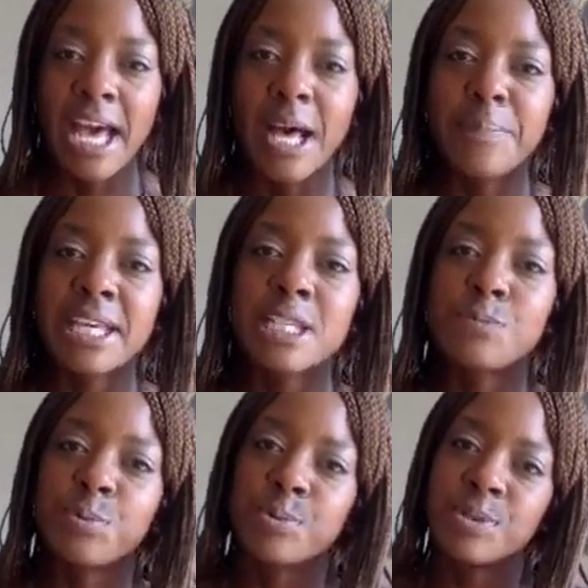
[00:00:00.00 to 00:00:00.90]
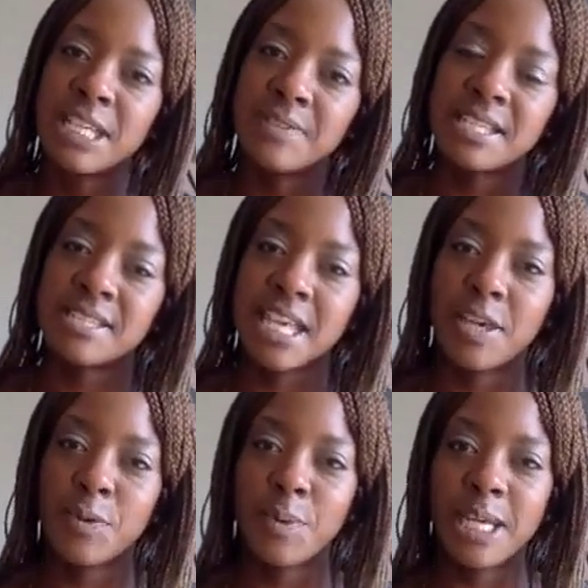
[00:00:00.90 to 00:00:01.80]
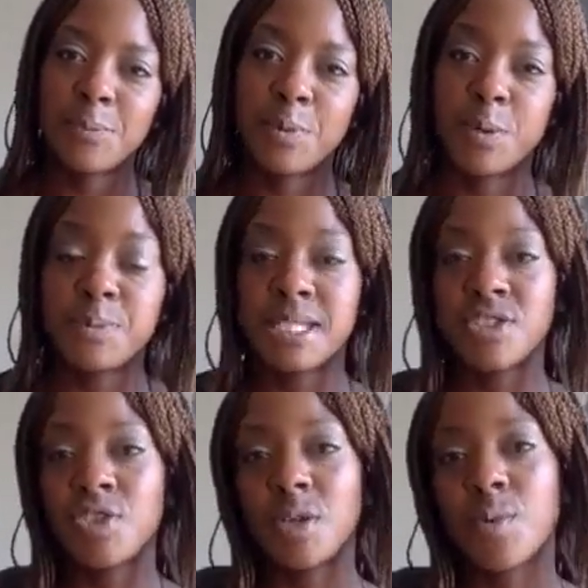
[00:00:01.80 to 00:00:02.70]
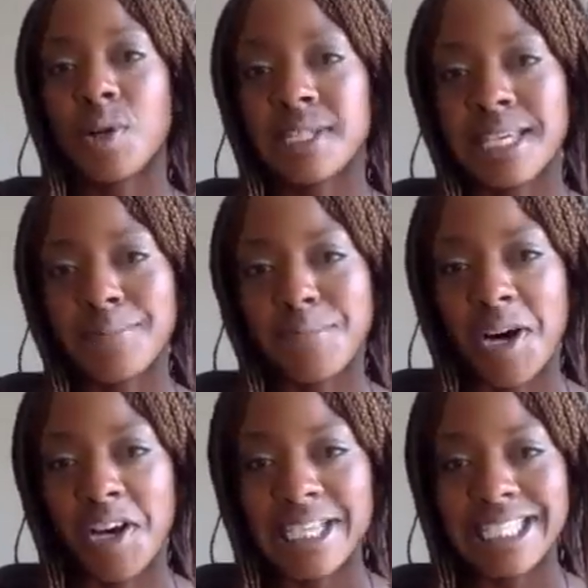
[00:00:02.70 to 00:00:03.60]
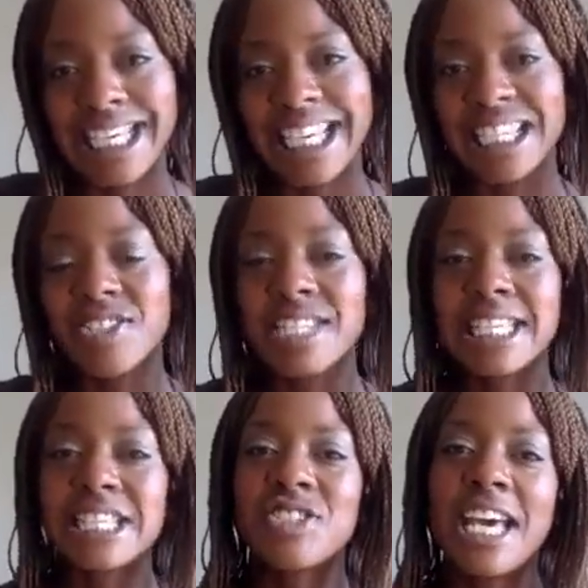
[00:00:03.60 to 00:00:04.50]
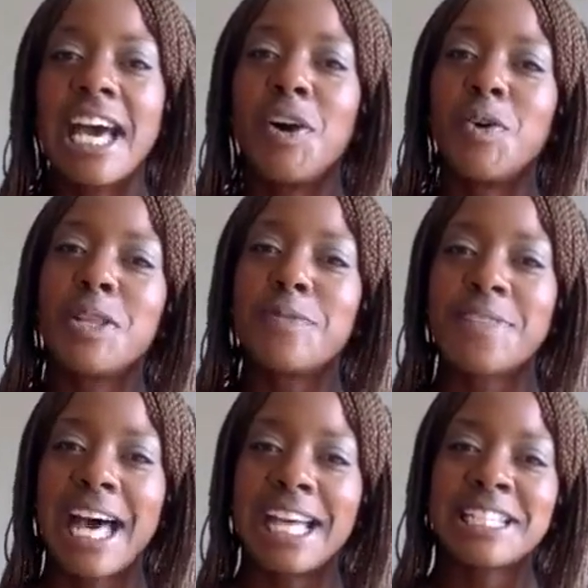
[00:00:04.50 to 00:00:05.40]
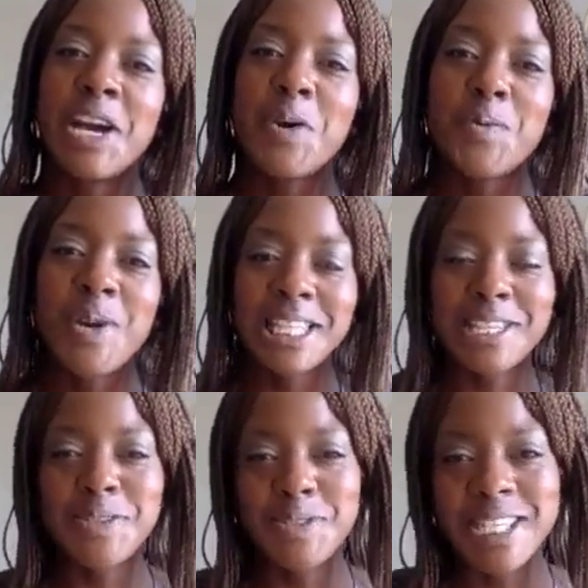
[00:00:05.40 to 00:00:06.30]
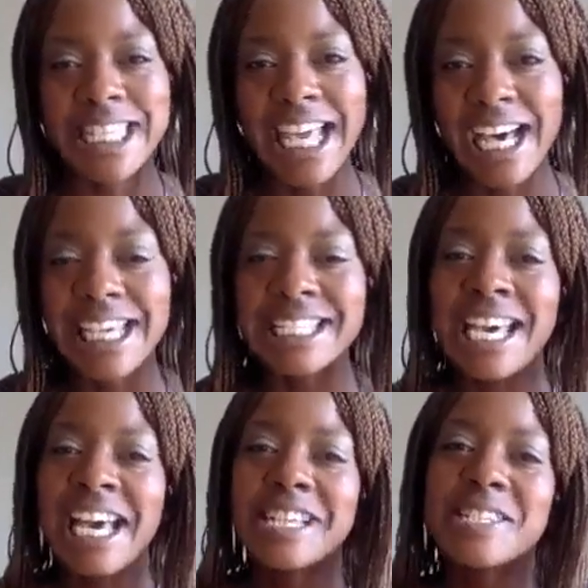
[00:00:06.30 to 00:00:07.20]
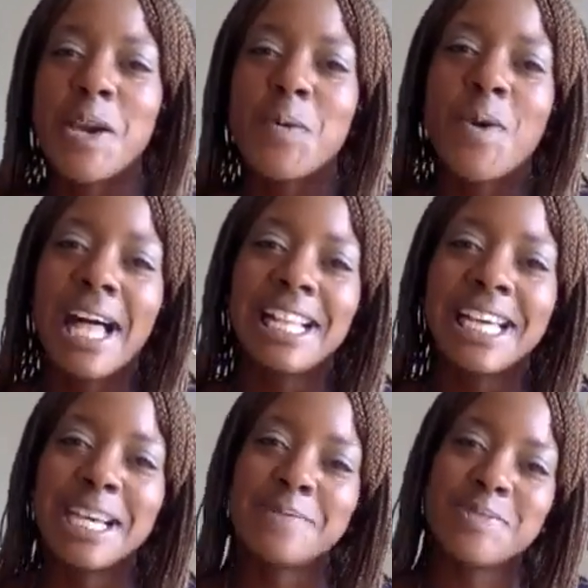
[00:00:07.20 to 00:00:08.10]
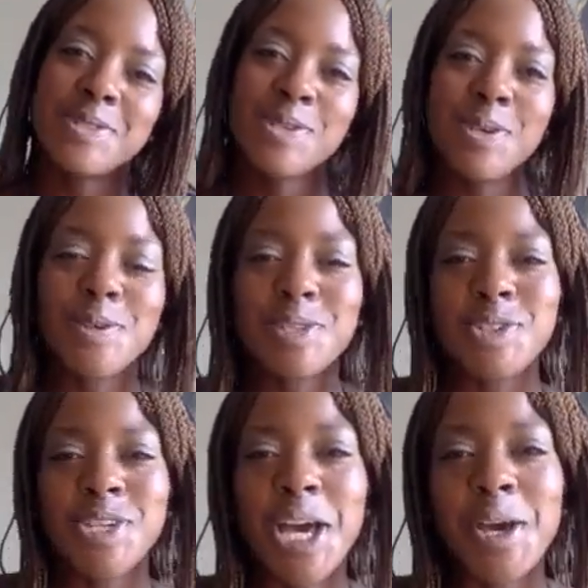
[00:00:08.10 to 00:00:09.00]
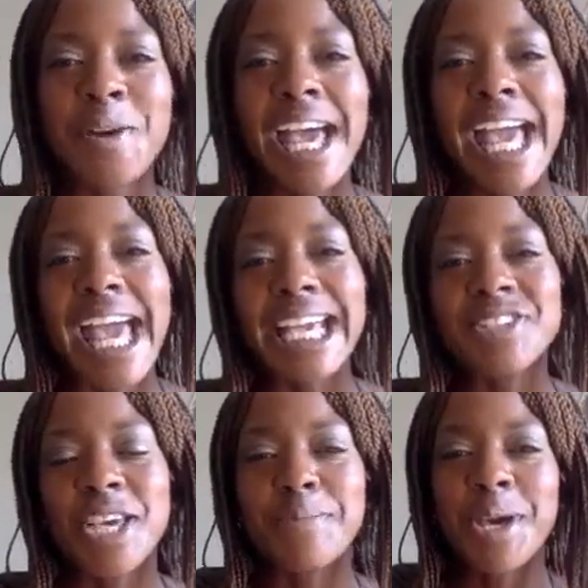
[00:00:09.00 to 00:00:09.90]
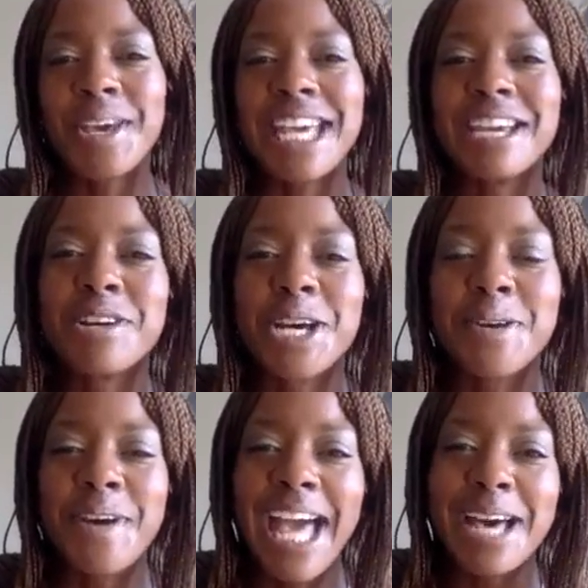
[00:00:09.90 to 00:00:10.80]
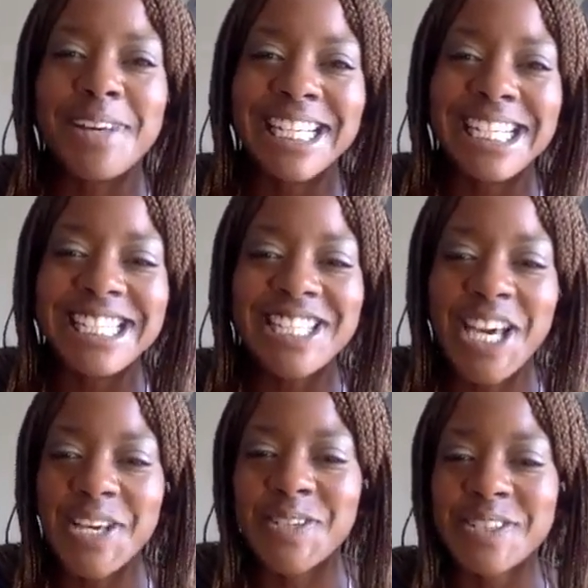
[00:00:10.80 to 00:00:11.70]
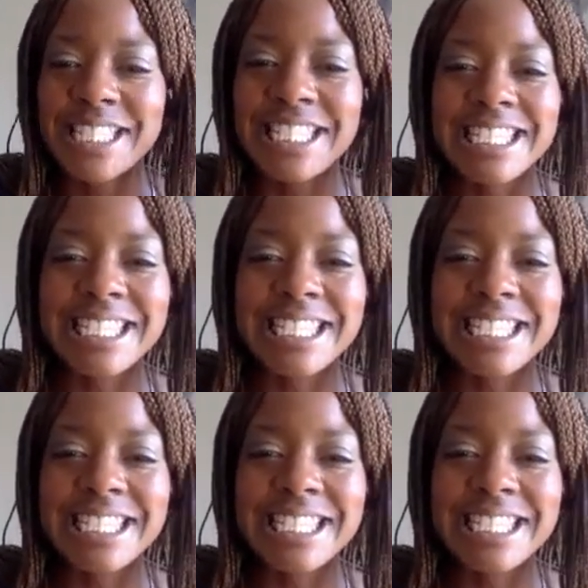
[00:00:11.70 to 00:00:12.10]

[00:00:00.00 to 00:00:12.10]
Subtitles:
because previous to going and working property, she was in marketing, and she's going to share all of that with you tonight. So welcome to the show, HMO hero Emma Jones.